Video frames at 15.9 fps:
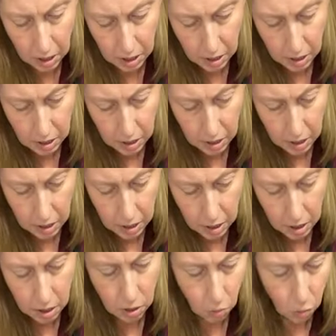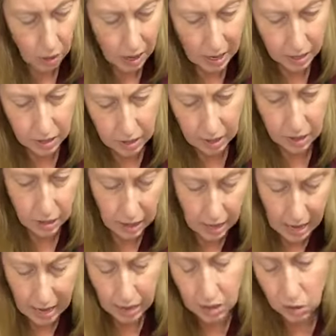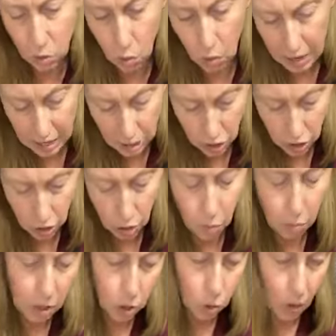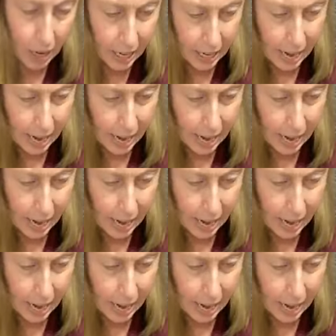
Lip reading: be the width and the length, 22, but